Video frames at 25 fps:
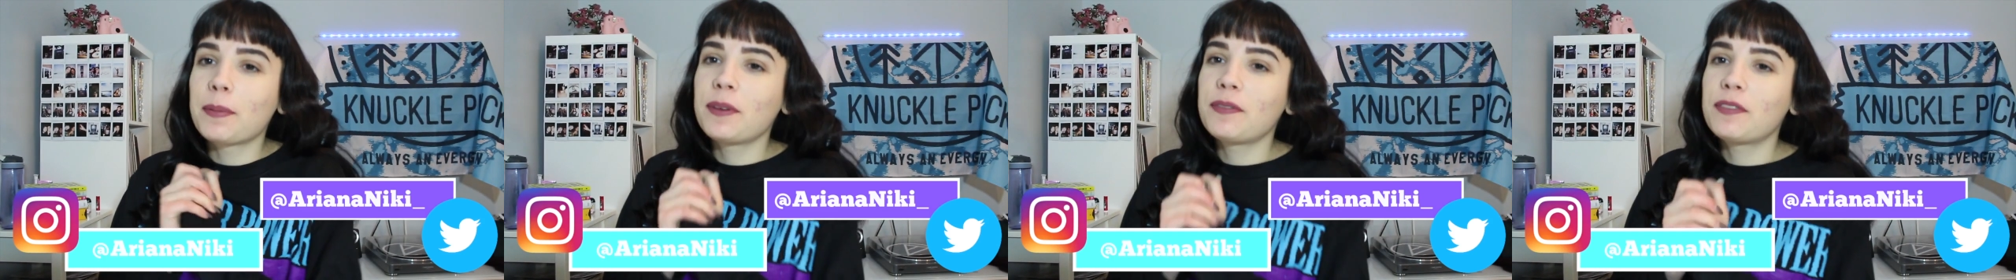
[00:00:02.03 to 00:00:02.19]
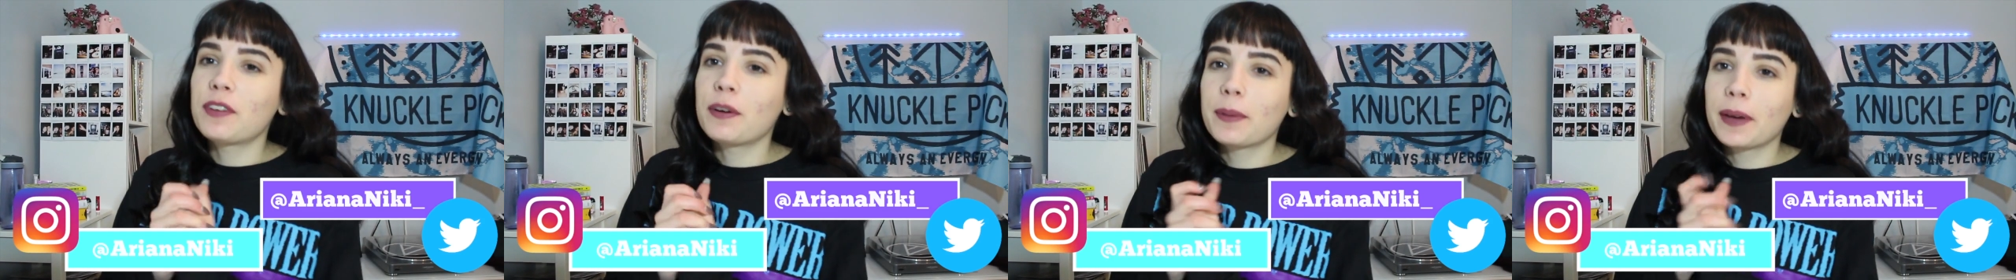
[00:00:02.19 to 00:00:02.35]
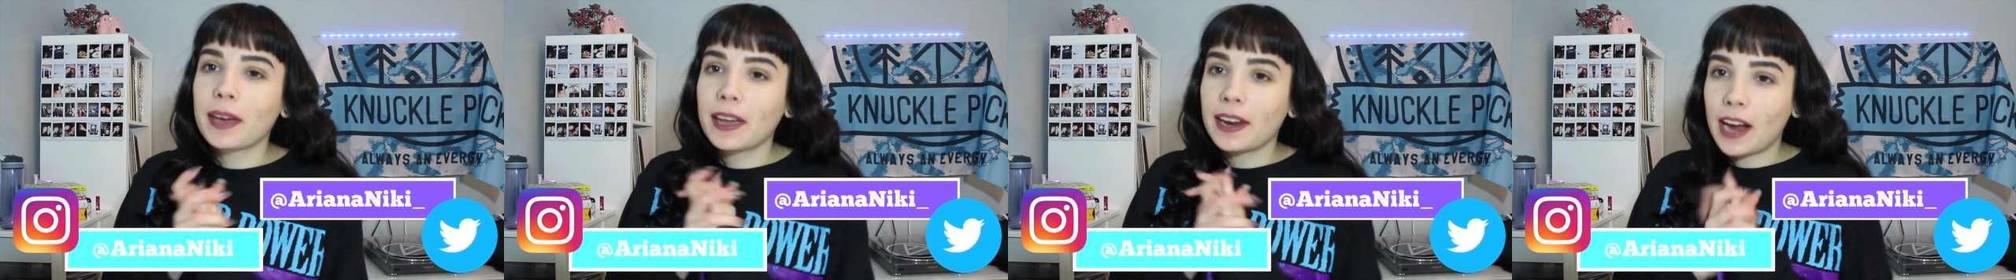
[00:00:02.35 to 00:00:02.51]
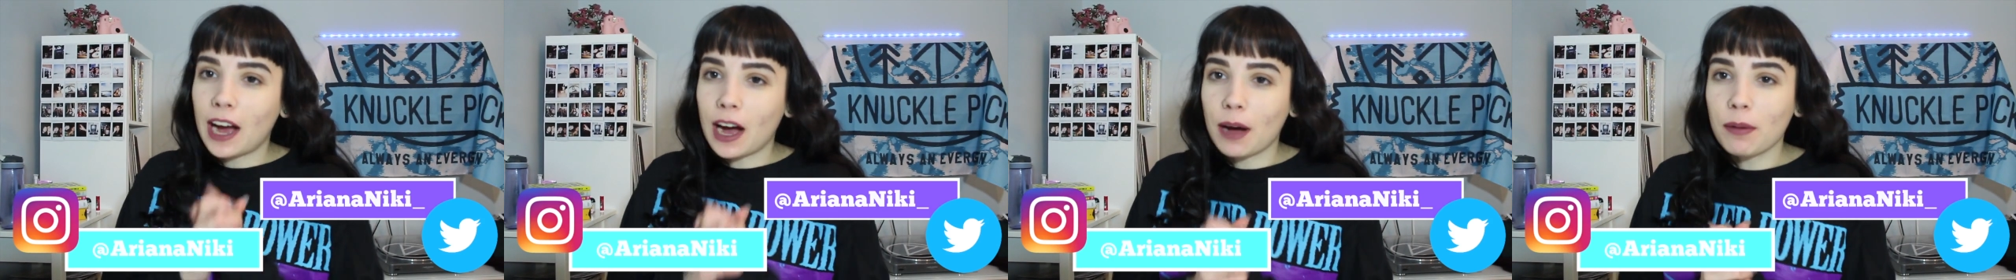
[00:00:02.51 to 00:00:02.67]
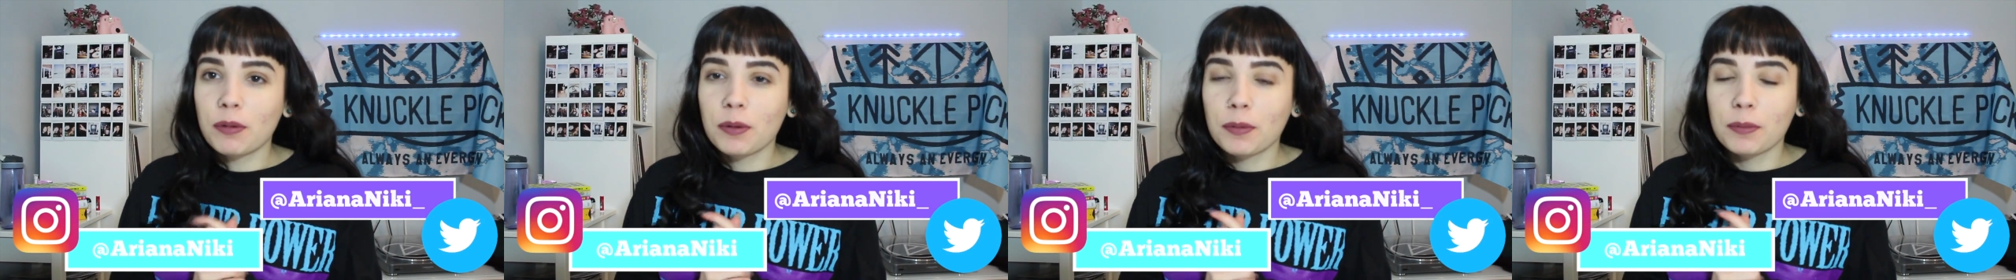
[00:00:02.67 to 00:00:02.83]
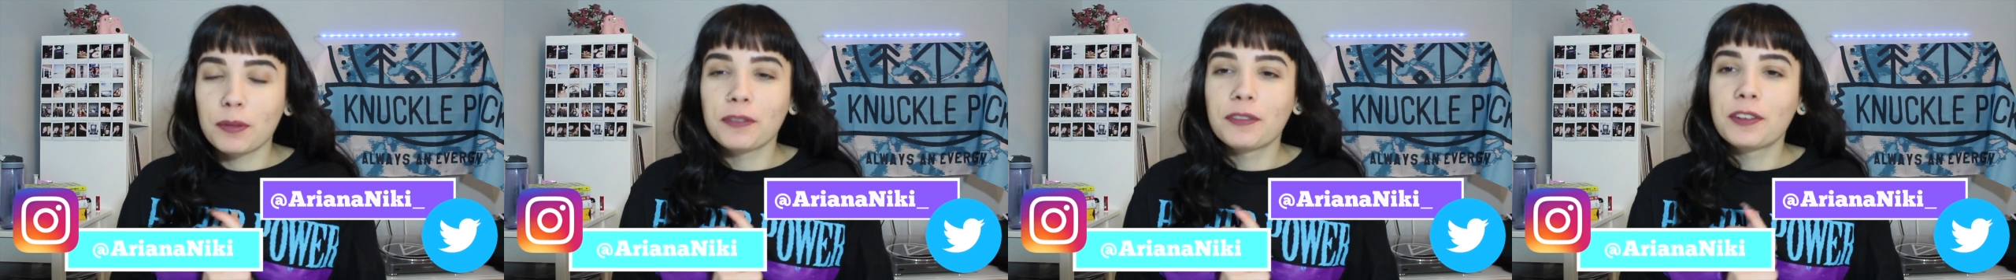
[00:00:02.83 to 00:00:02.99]
to be filming an
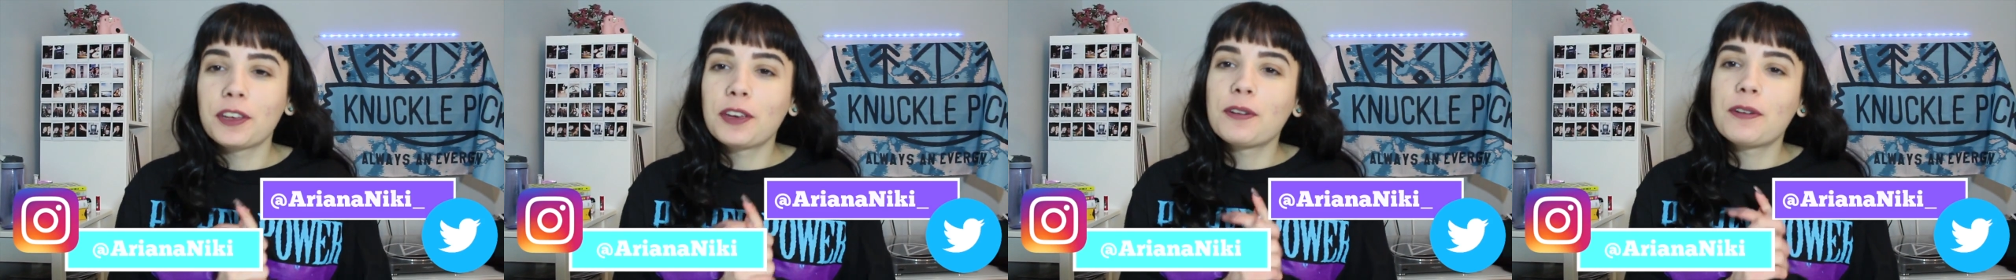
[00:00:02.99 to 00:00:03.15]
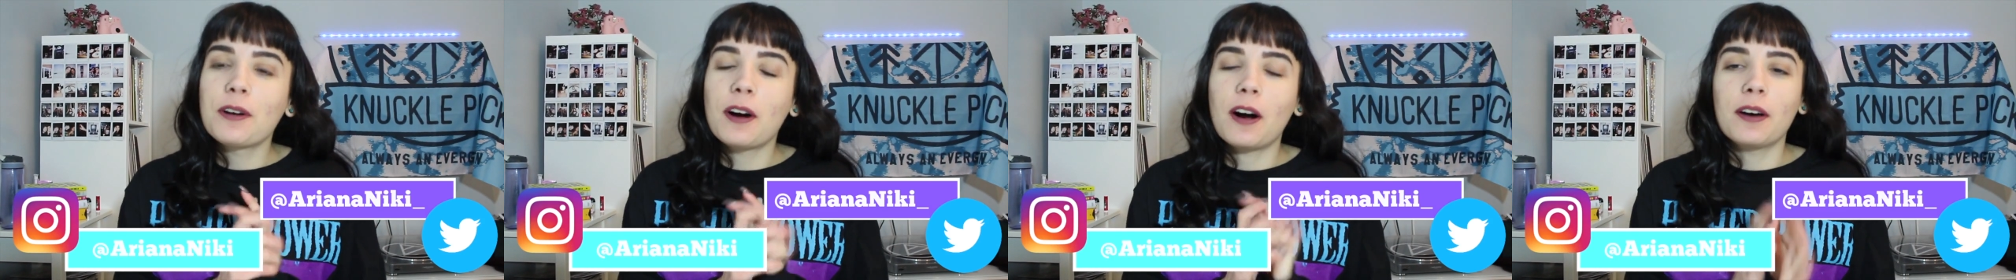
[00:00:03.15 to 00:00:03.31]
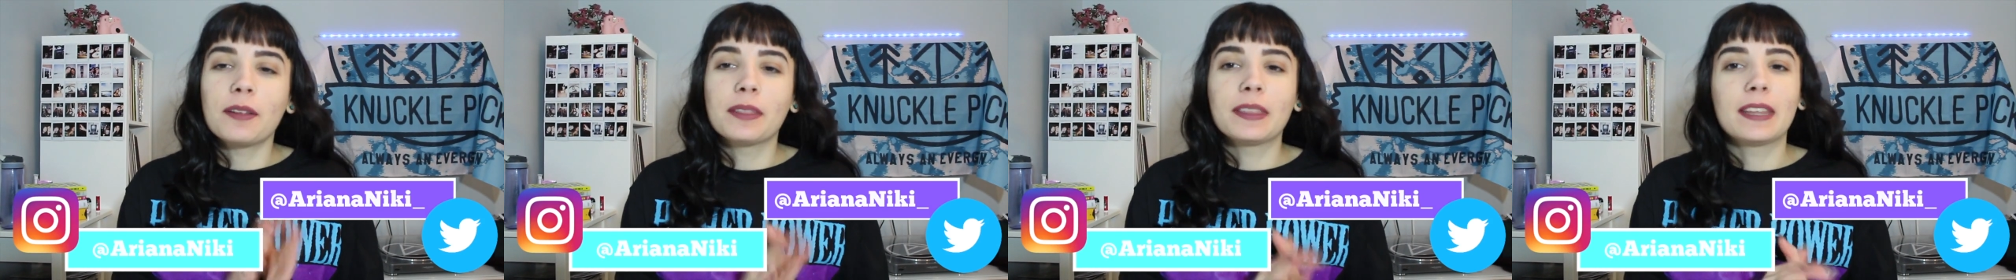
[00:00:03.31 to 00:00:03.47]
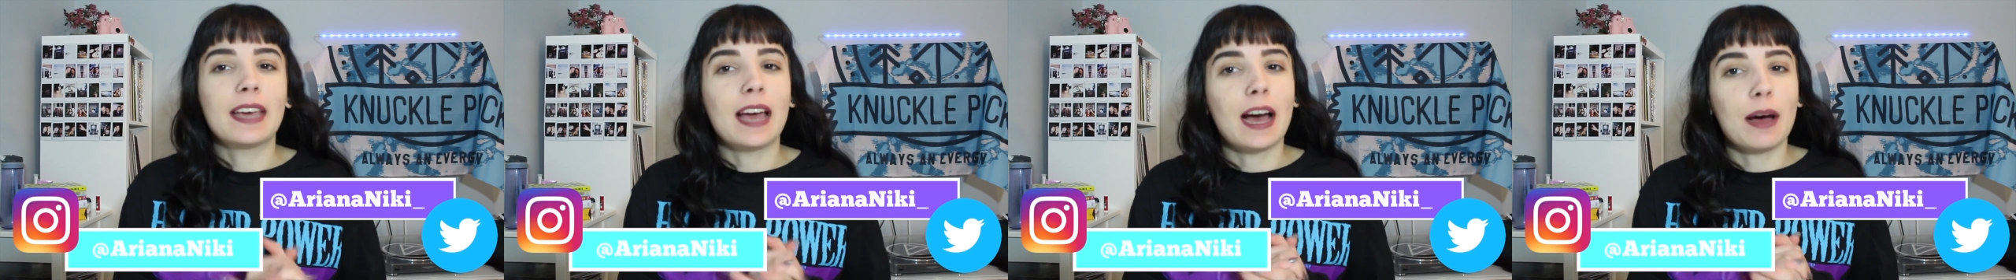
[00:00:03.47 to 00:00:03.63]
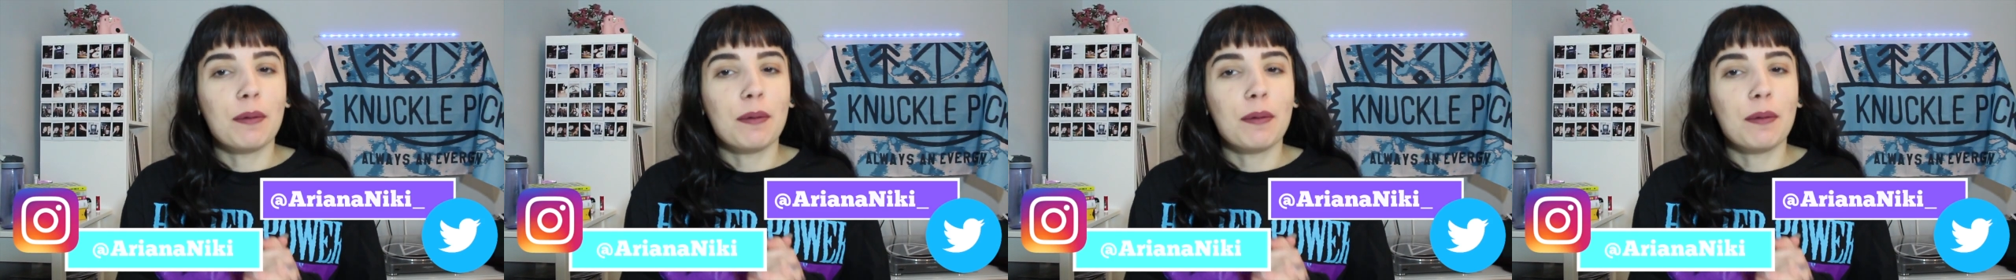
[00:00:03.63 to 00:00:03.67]
album review on the